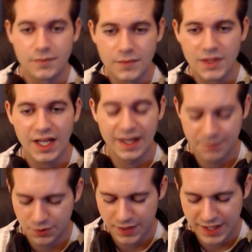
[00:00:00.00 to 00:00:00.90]
And I'm
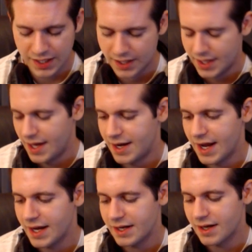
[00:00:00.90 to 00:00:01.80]
going to rate it an
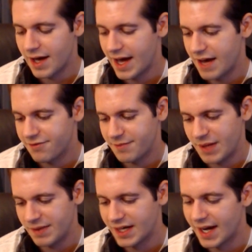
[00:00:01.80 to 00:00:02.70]
8.5,
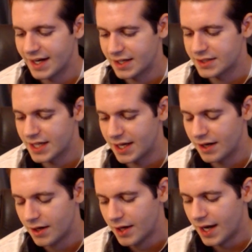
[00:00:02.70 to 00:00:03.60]
maybe 9 out of 10.
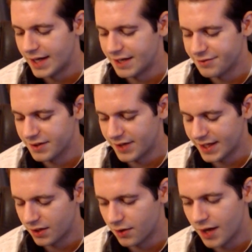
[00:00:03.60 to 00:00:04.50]
I definitely like
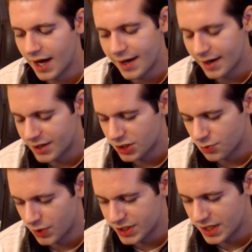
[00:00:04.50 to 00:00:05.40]
it a lot. I just
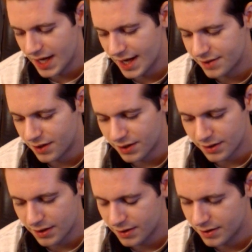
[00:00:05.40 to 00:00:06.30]
wish it had the,
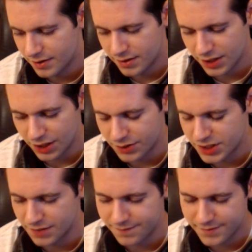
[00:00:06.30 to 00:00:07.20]

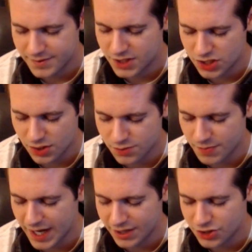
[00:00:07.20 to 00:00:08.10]
just those
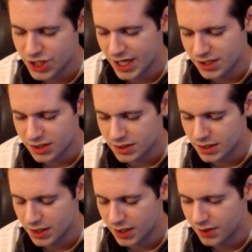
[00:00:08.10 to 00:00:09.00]
minor changes,
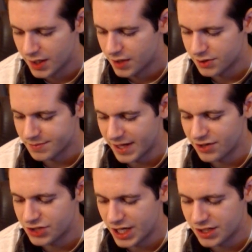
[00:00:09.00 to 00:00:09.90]
Those minor
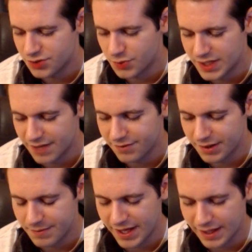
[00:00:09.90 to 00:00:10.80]
changes would
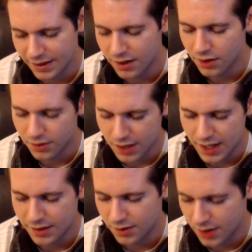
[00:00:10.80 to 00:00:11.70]
definitely make it
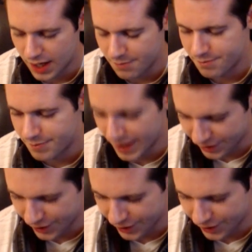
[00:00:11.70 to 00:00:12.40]
a lot better.